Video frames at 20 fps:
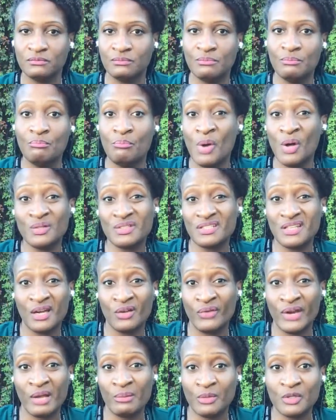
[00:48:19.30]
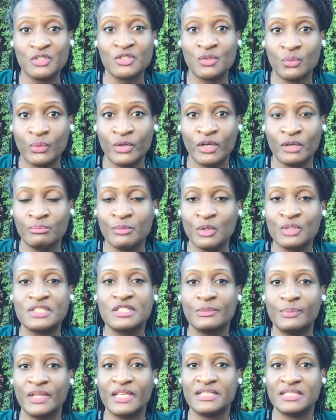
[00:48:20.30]
most of the world, most of the
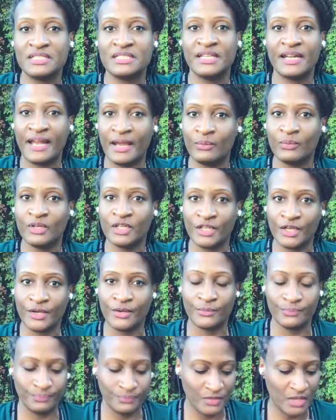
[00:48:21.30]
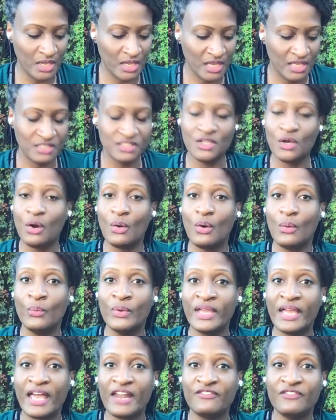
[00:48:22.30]
places that I want to go. So we
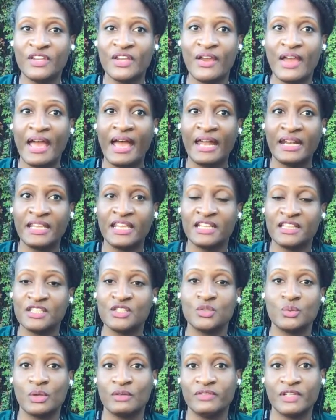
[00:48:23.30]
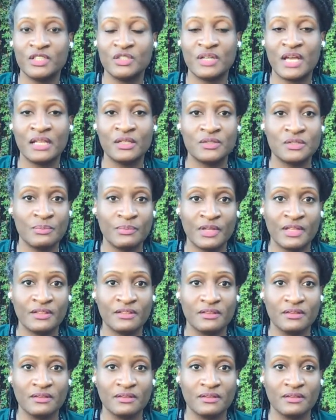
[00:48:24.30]
got to figure out how to get this $1,200 a month.